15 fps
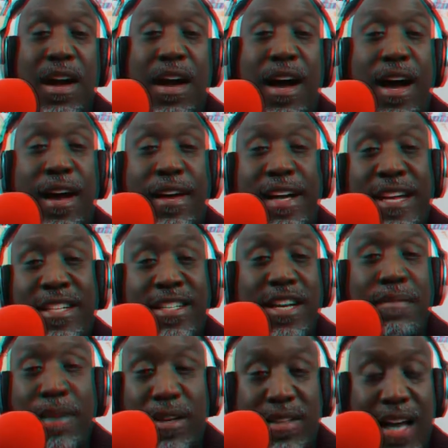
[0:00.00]

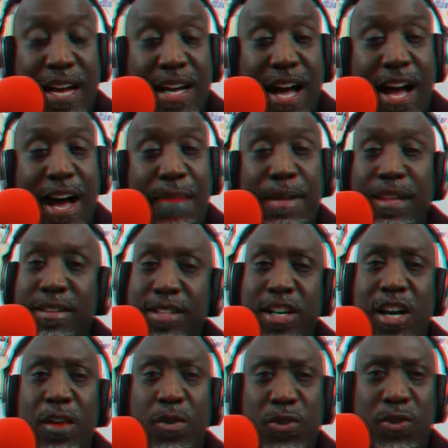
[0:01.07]
@gmail.com and
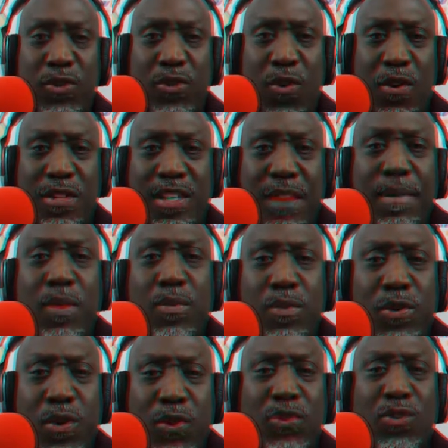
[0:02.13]
share with your story. Share me
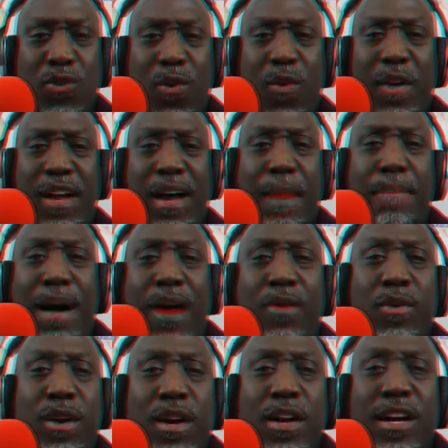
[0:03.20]
your story
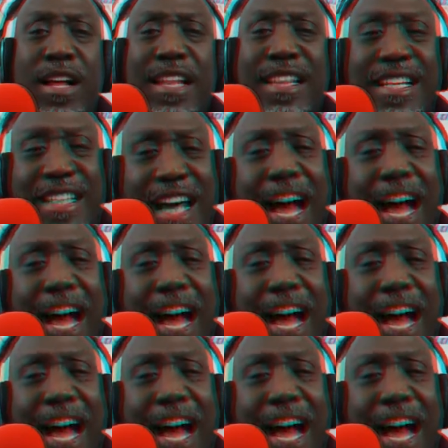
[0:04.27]
about the